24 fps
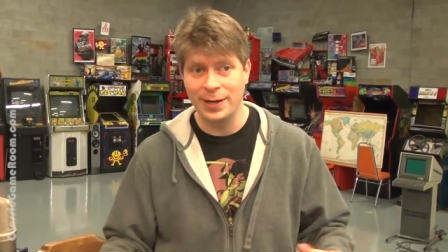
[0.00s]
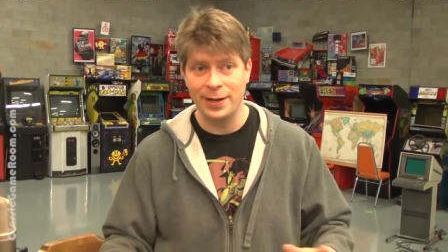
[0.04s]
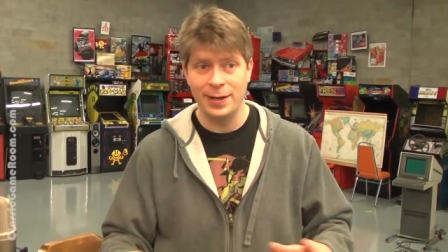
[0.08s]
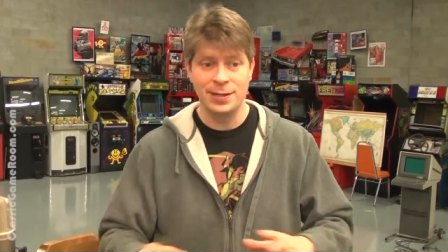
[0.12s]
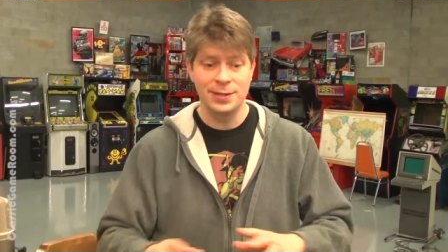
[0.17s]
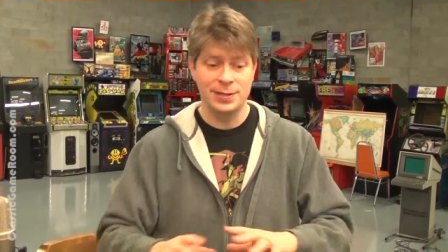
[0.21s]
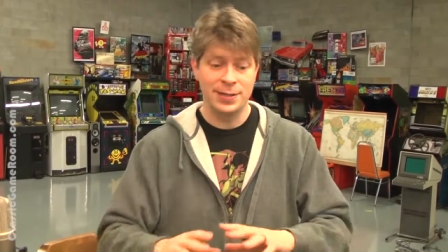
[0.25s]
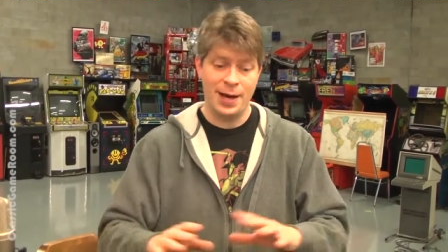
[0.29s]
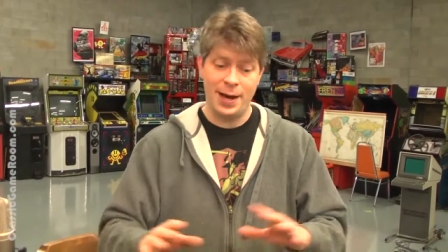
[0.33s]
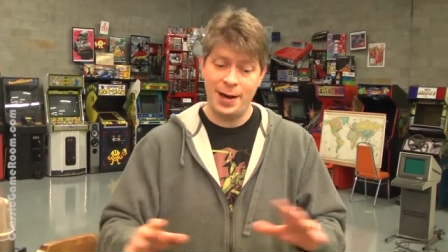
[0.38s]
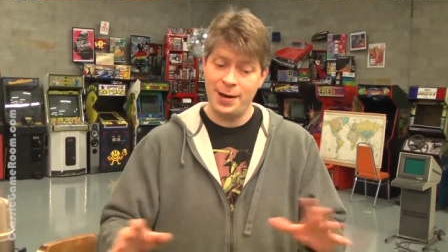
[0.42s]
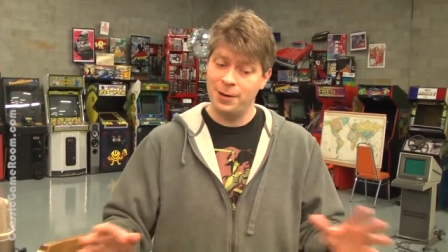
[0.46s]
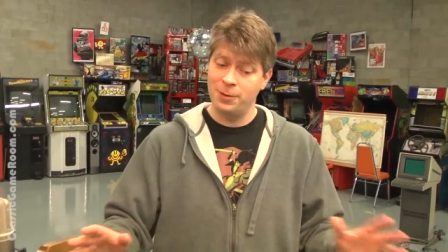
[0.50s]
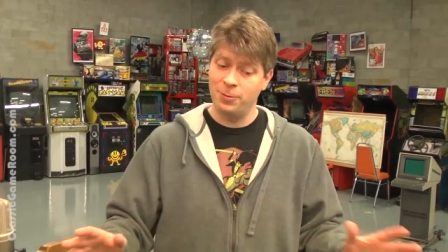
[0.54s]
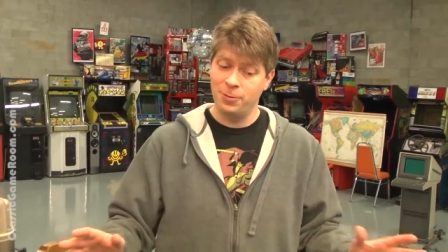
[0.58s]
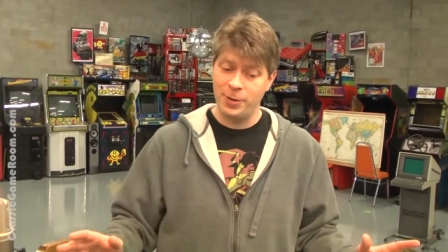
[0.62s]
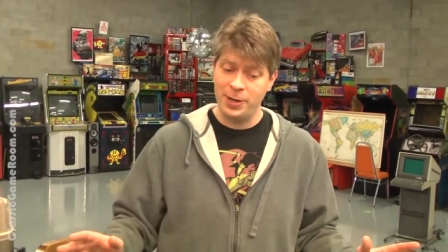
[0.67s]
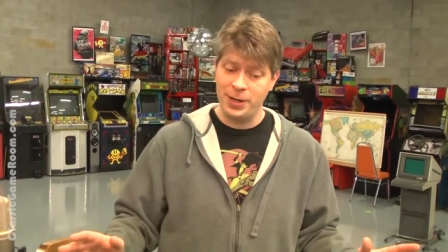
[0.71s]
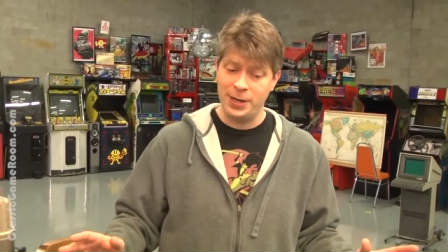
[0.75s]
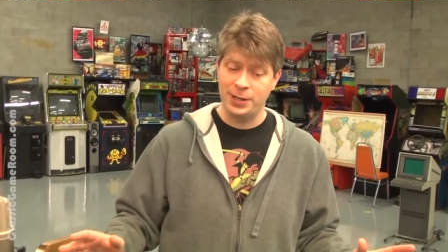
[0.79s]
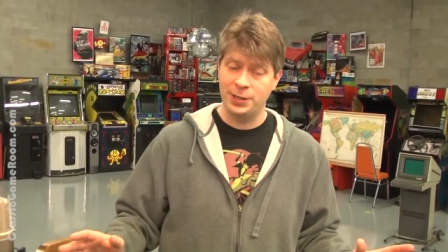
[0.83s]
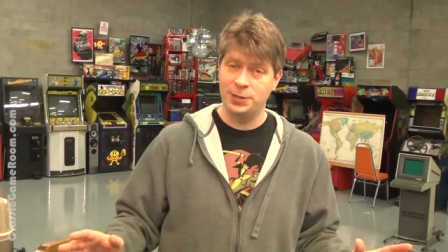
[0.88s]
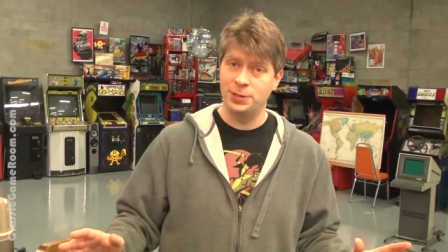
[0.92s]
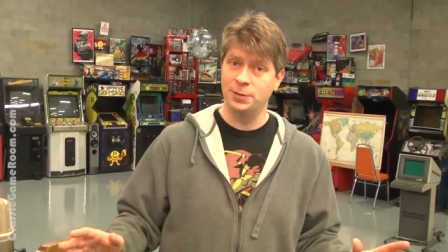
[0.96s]
an entire
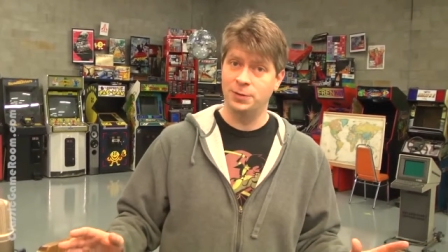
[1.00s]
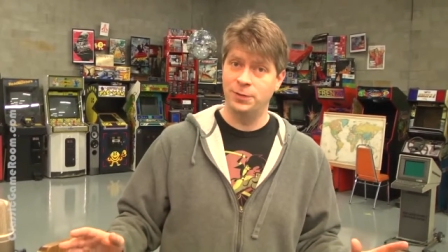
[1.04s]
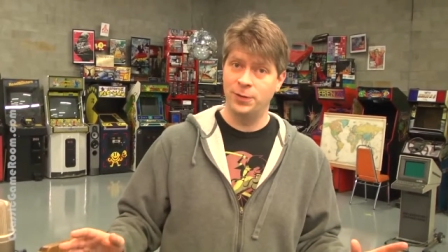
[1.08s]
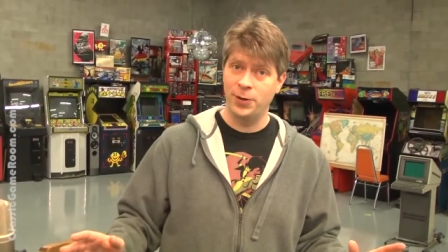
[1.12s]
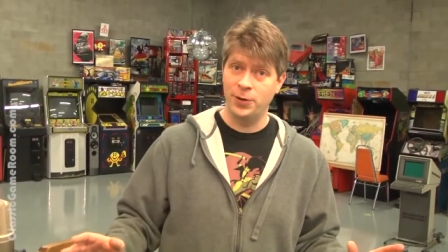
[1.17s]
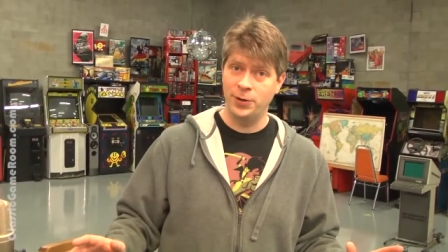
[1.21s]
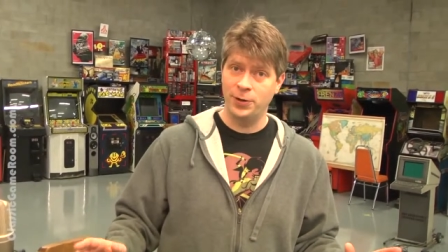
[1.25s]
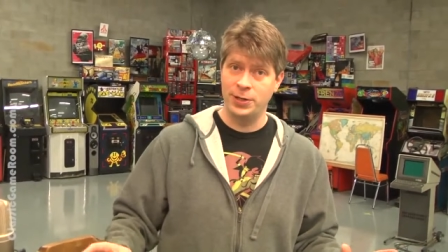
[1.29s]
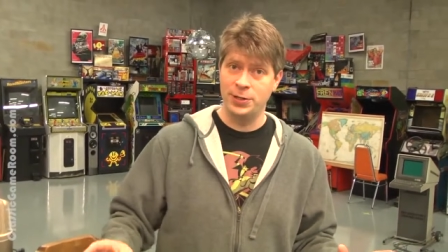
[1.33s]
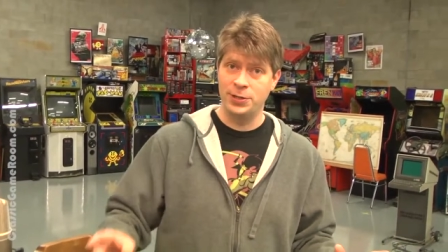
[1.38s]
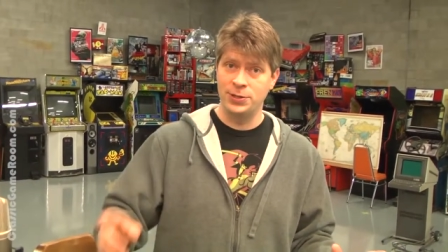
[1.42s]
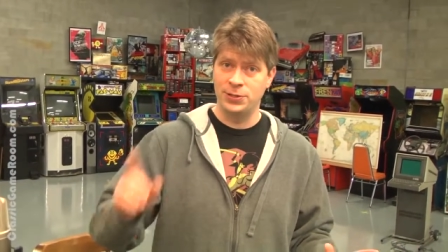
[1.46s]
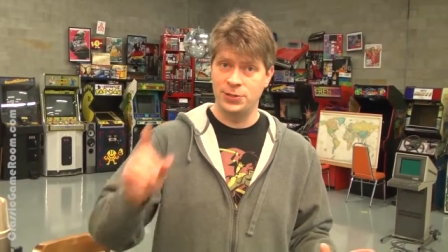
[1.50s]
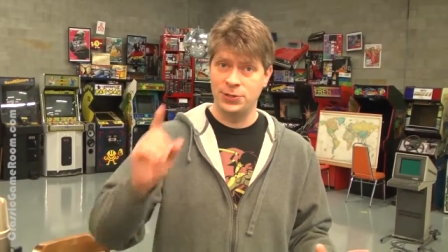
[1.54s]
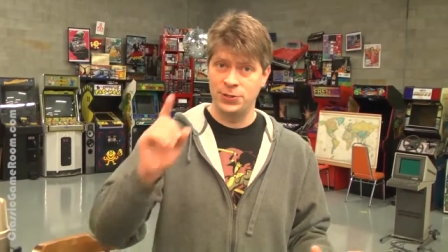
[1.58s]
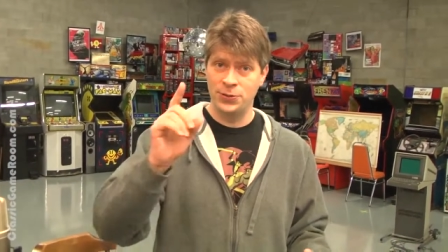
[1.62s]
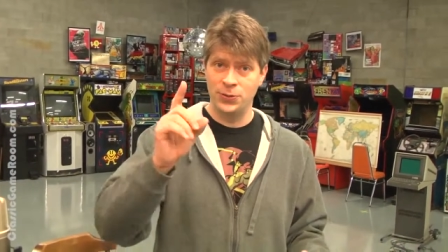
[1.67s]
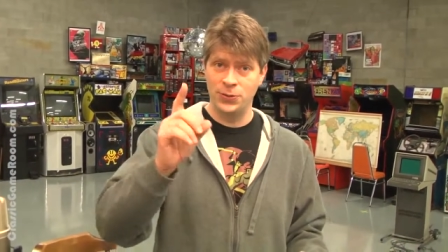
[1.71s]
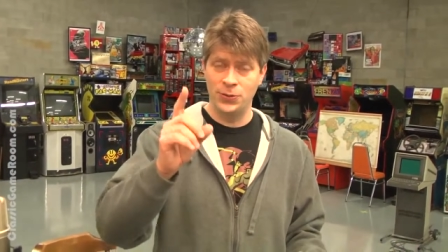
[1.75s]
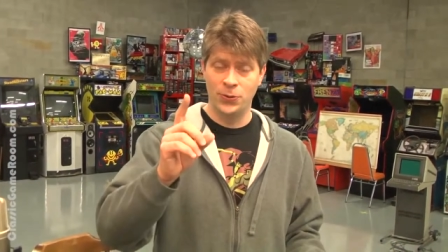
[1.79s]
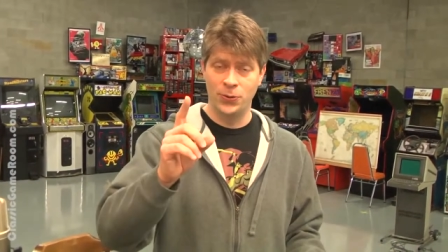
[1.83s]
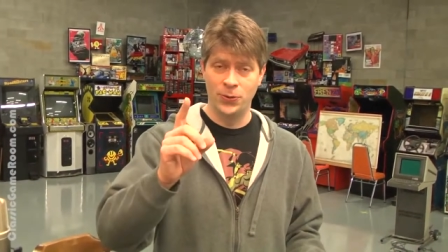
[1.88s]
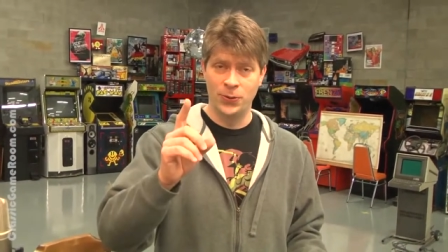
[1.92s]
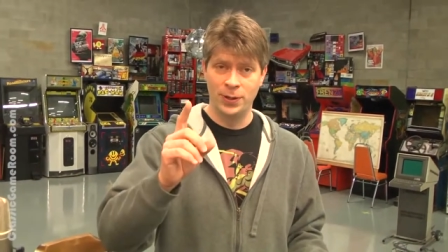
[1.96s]
week devoted
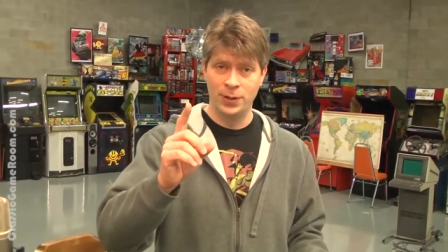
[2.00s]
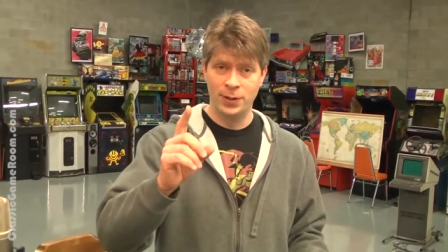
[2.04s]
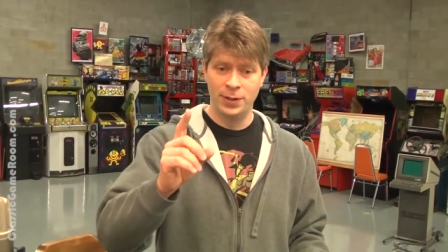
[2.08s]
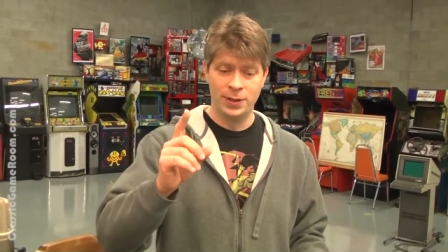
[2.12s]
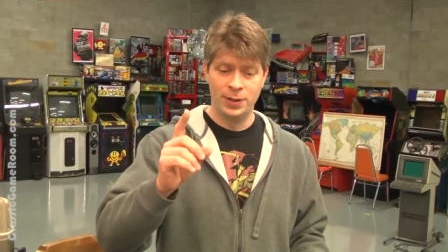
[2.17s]
to